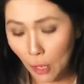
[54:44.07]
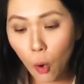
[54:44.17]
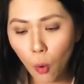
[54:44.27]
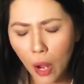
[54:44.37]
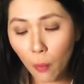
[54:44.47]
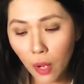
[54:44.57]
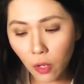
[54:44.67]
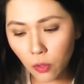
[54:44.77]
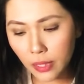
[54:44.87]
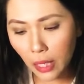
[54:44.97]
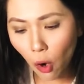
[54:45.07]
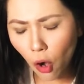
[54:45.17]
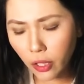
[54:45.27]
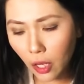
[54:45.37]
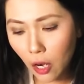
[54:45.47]
Oh, I wanted to say
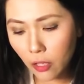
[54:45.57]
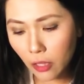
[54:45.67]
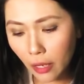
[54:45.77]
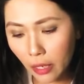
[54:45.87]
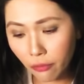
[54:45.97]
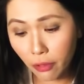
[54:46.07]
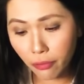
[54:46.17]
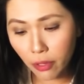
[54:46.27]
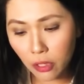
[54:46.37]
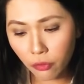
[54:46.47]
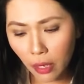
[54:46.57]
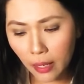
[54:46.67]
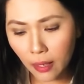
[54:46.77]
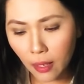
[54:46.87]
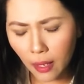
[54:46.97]
all the cards are in reverse,
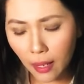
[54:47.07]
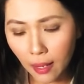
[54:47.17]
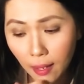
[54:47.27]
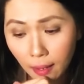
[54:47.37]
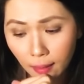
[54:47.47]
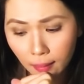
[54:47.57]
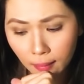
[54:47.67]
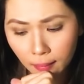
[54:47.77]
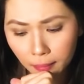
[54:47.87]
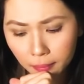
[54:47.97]
right? And